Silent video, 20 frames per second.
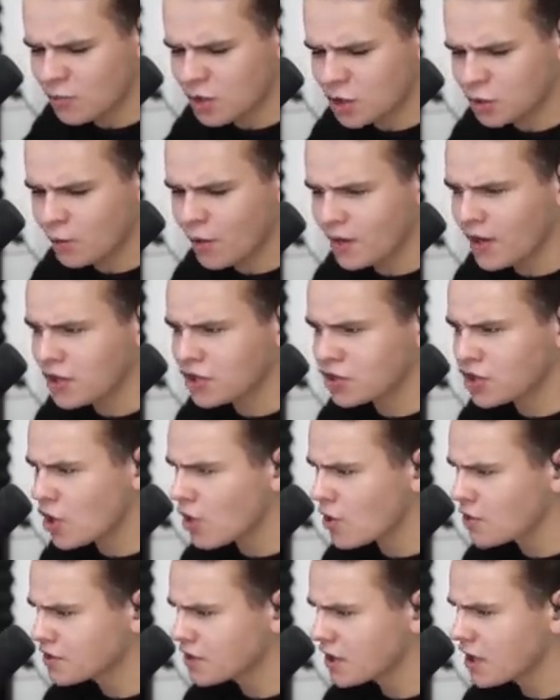which one I
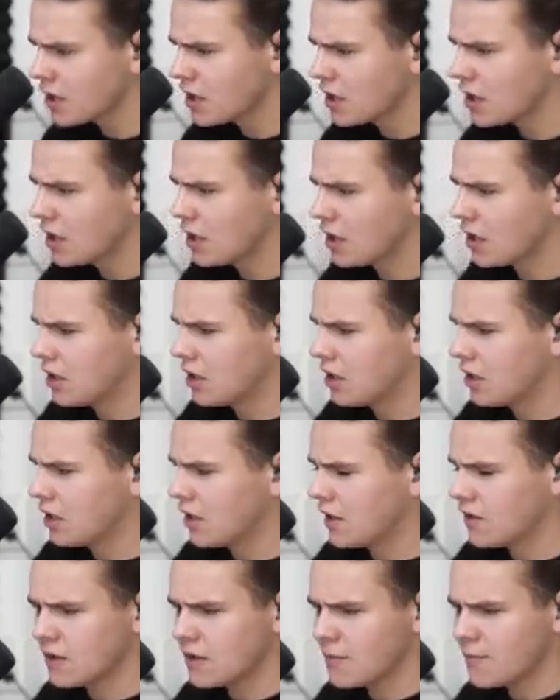chose
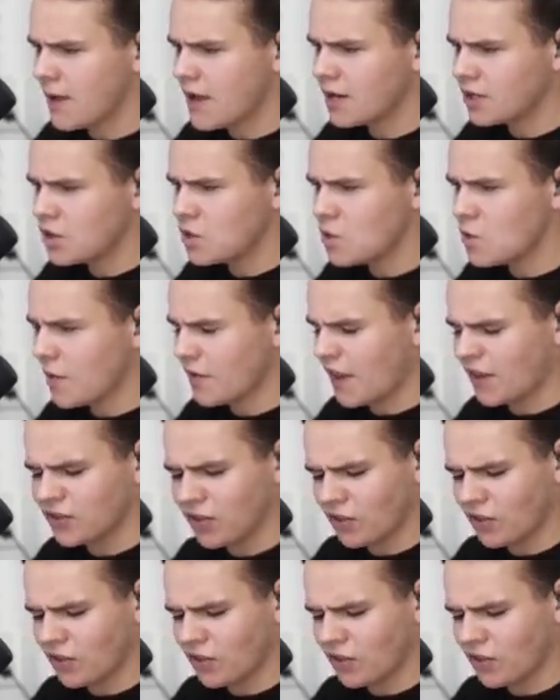in the menu, but that's